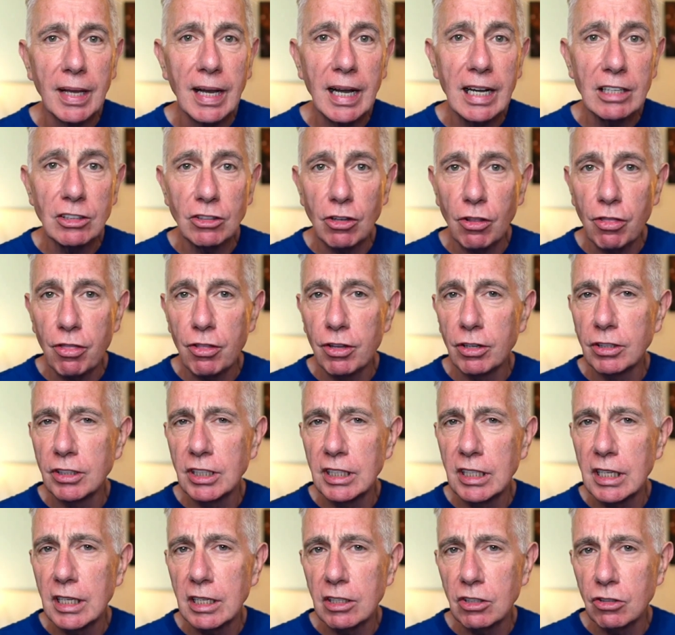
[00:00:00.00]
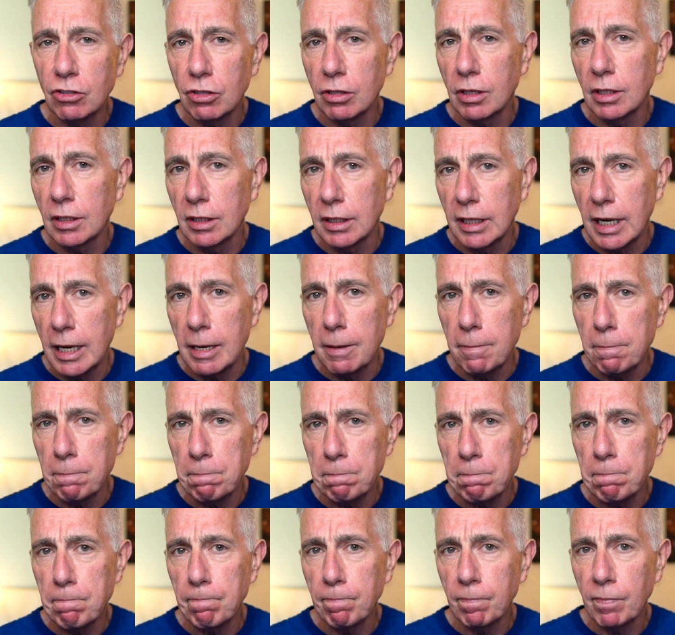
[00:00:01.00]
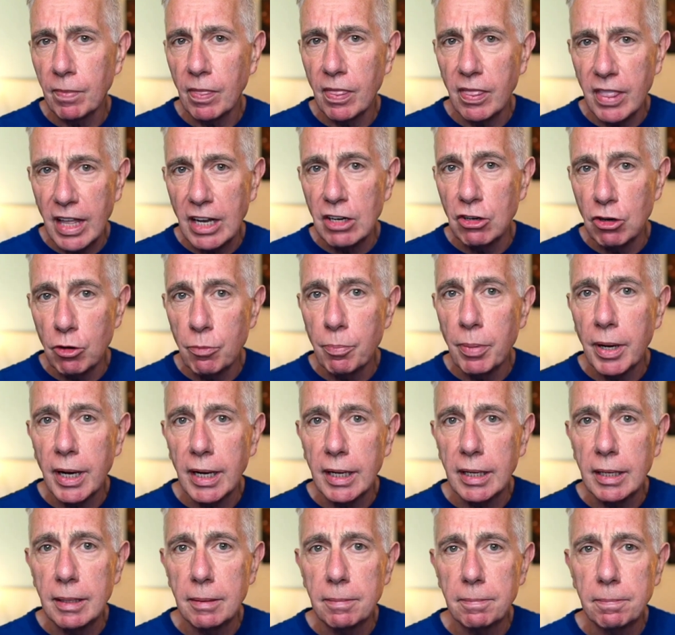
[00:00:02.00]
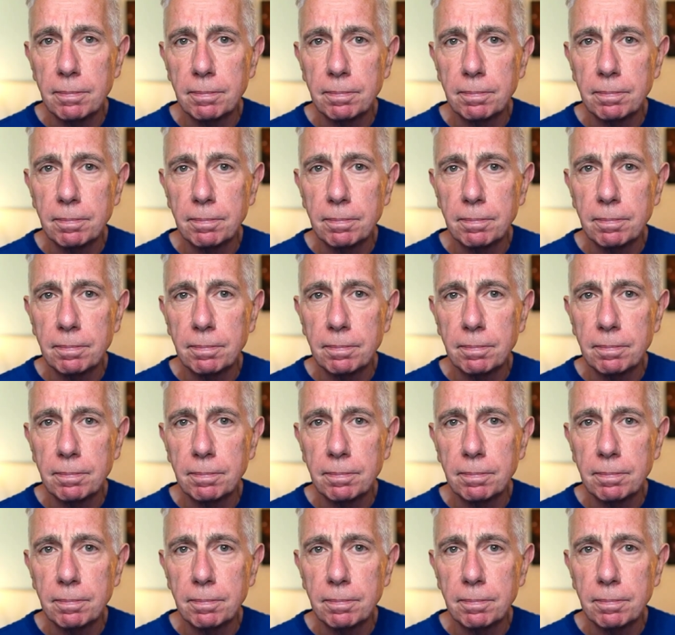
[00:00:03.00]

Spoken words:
It's a 30-day trial now, and then you pay.